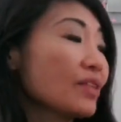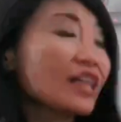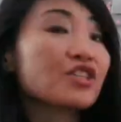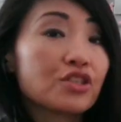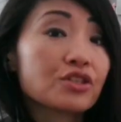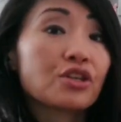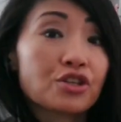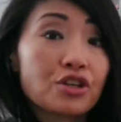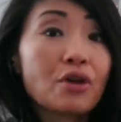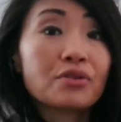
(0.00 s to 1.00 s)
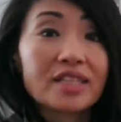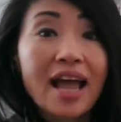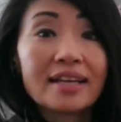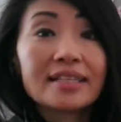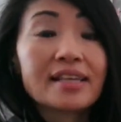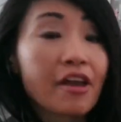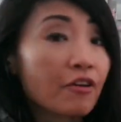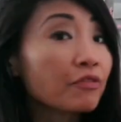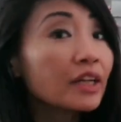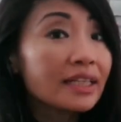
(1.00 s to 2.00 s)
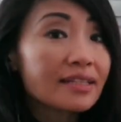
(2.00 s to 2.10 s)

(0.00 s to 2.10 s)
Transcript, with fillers: That just shows that it's carefully